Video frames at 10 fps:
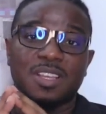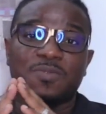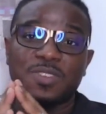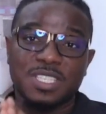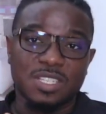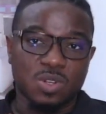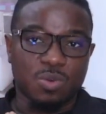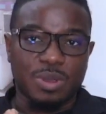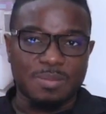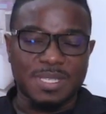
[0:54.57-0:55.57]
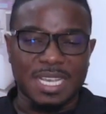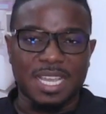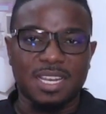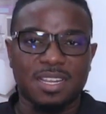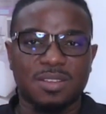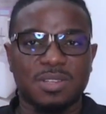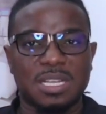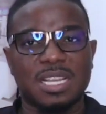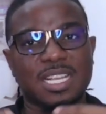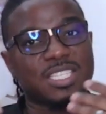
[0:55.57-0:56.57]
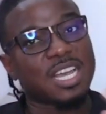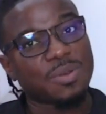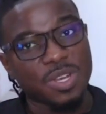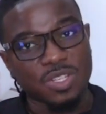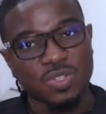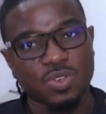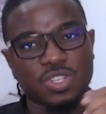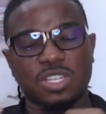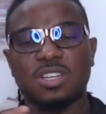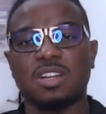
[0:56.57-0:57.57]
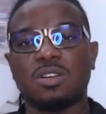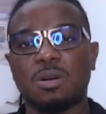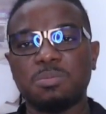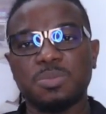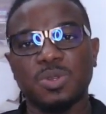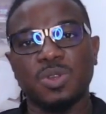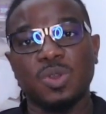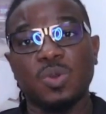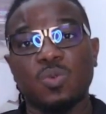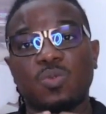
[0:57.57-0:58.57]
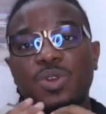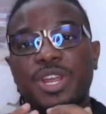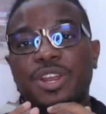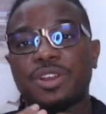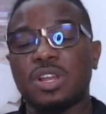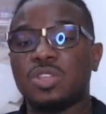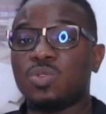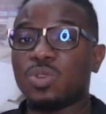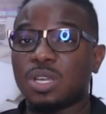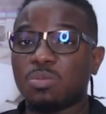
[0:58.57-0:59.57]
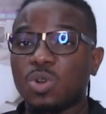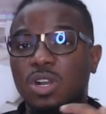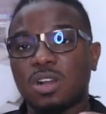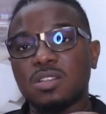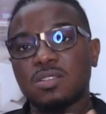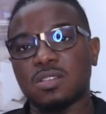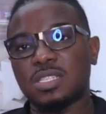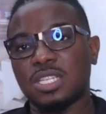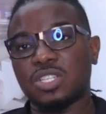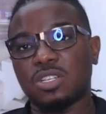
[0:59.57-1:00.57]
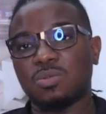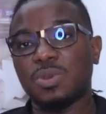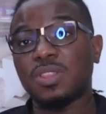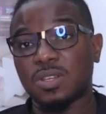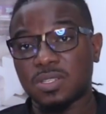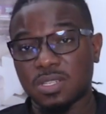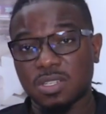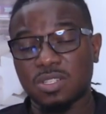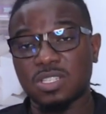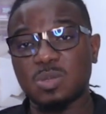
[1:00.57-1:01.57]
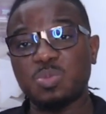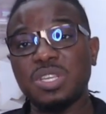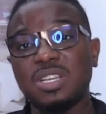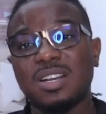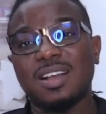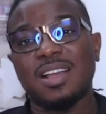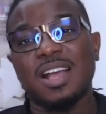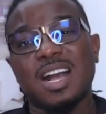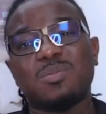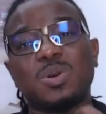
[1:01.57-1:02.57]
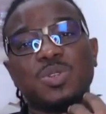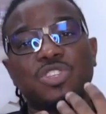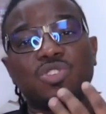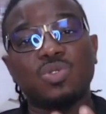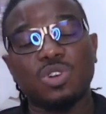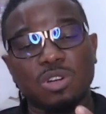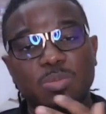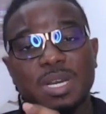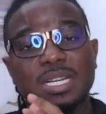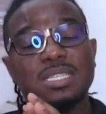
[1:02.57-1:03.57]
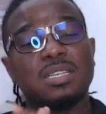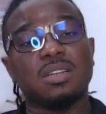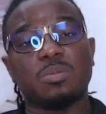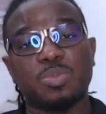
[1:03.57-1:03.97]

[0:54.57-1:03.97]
visit our website, ajawiconstruction.com, where you can book a consultation with us to speak about your particular